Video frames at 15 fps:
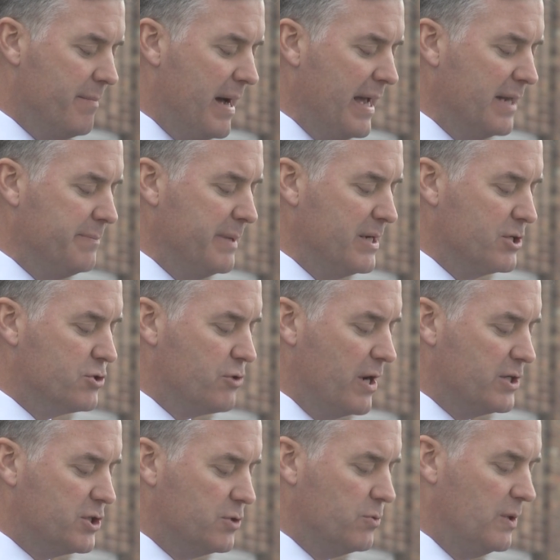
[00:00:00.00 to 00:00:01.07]
My
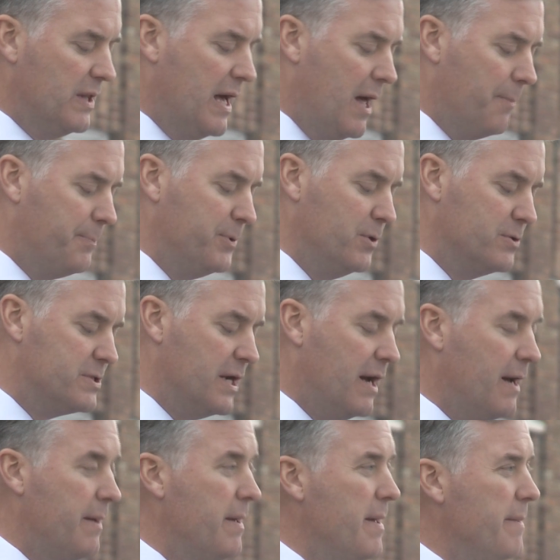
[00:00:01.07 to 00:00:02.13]
administration will help
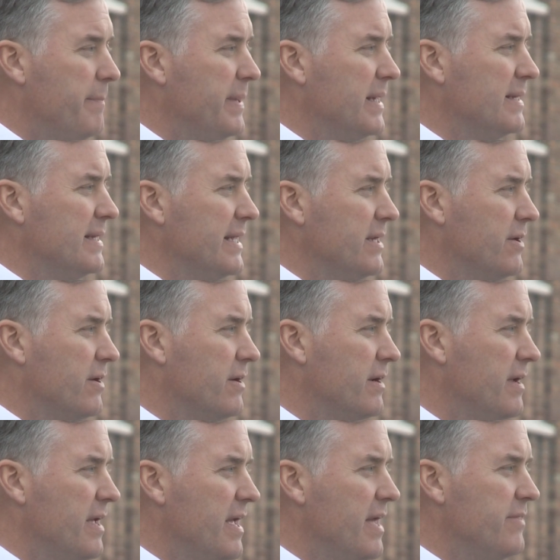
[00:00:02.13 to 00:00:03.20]
Utah be a leader
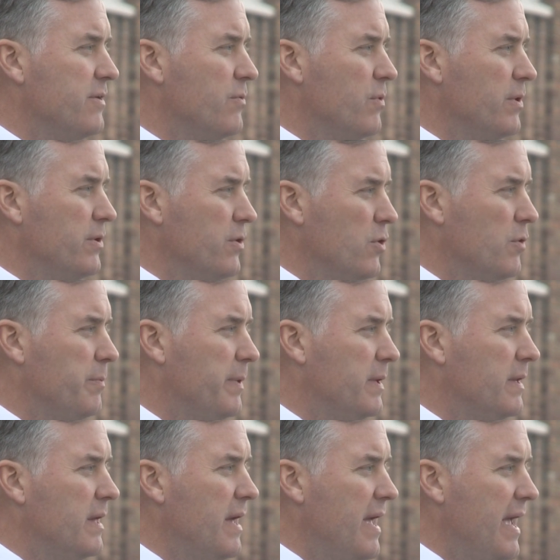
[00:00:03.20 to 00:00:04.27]
in the
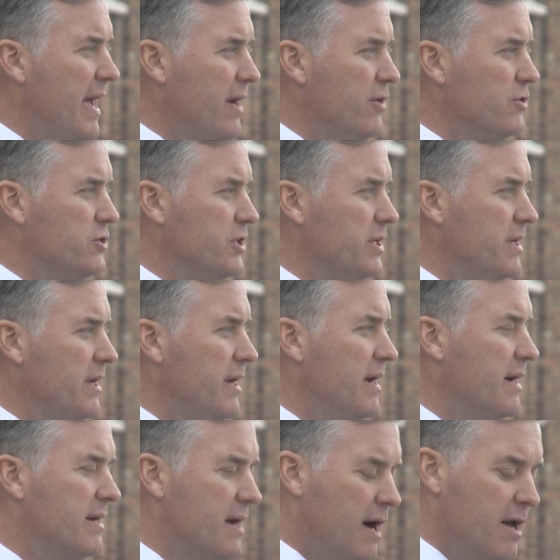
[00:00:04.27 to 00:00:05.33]
renewable energy
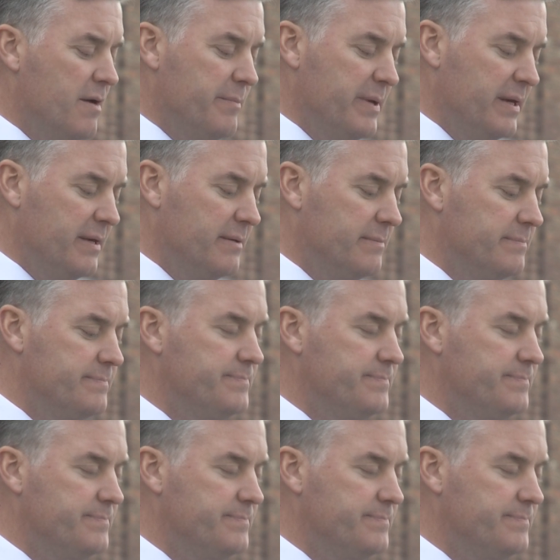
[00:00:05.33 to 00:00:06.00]
economy.